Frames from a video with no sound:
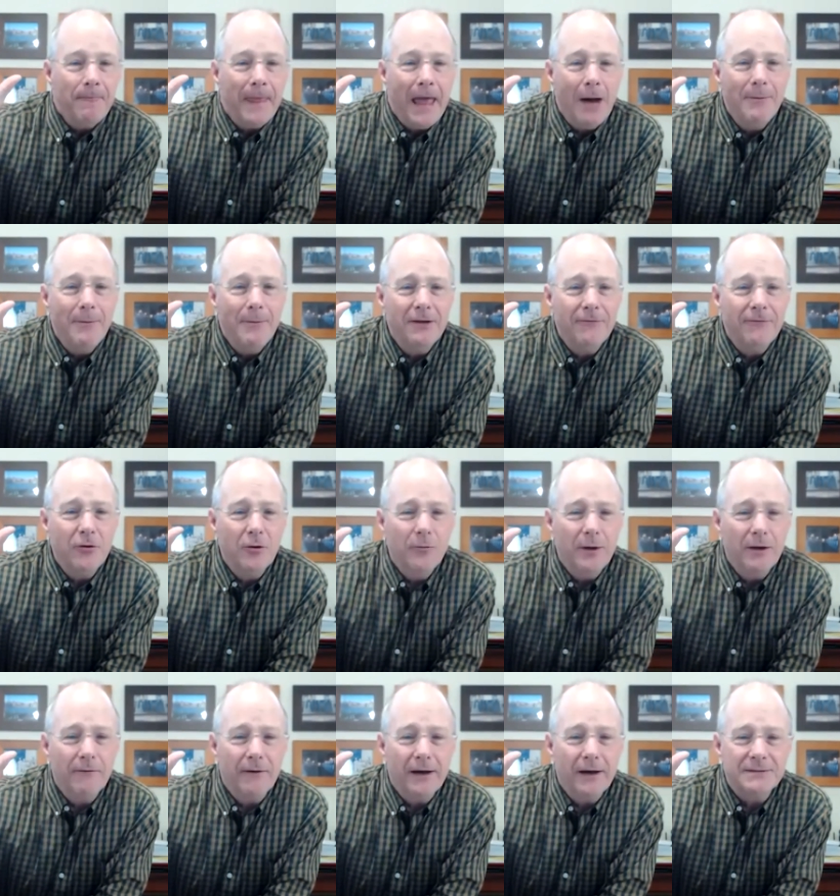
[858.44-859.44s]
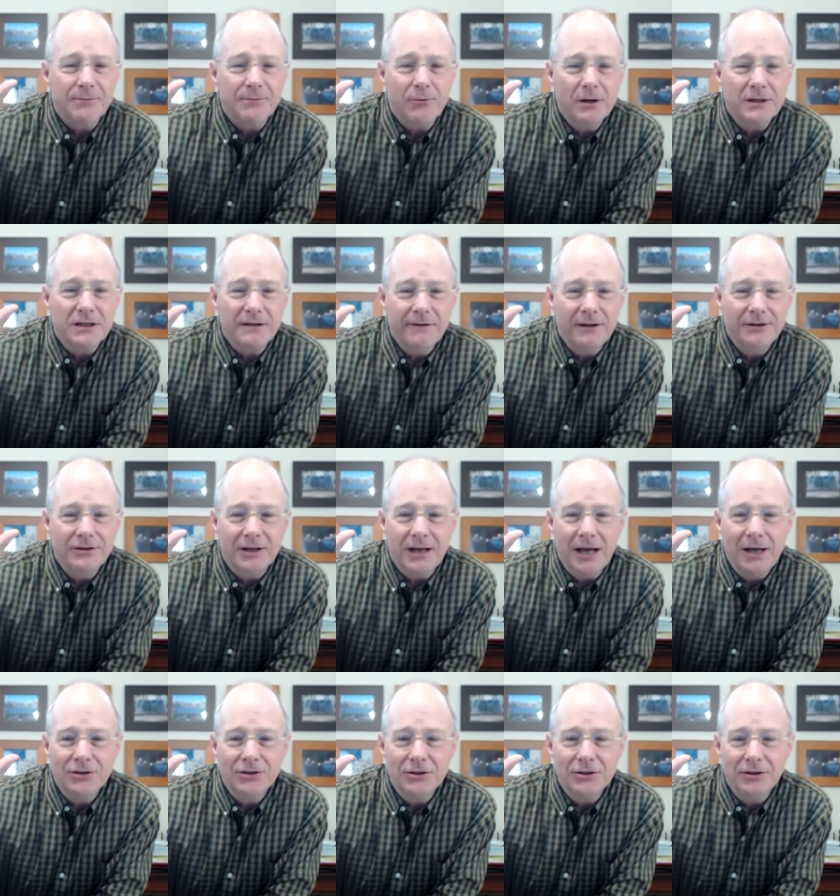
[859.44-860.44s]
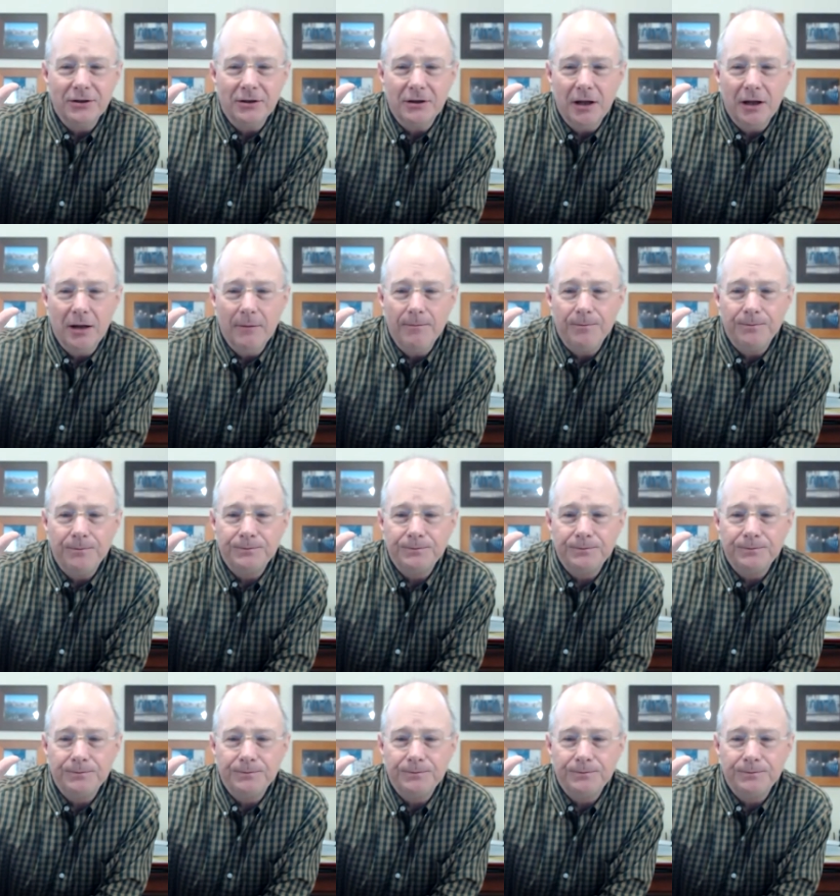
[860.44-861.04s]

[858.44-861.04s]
How many of you have been vice president of education in your club?